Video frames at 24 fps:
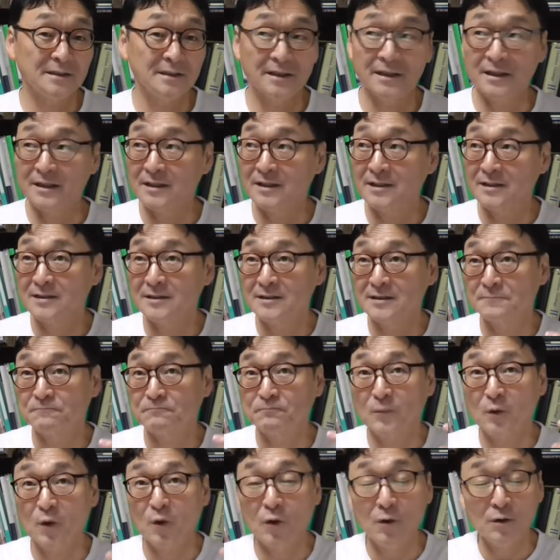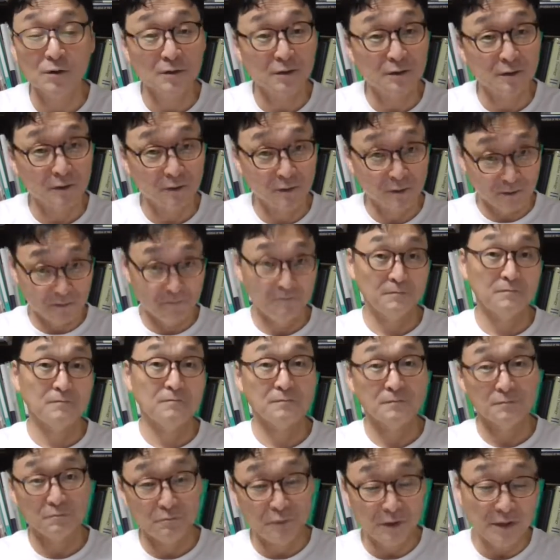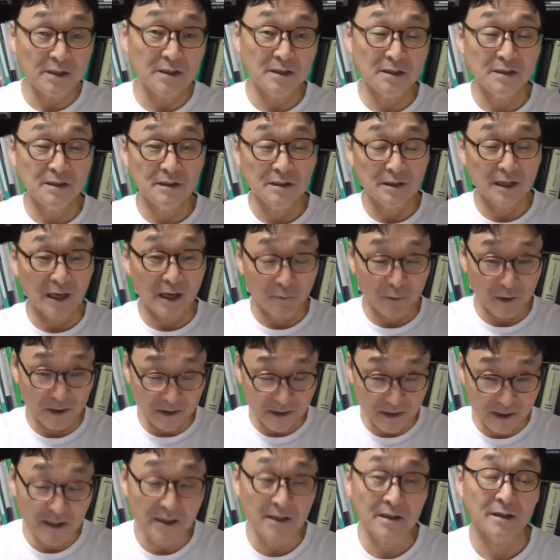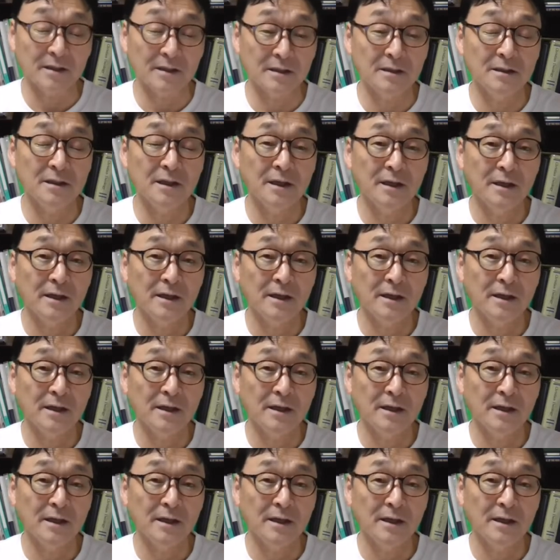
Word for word: is going to be our king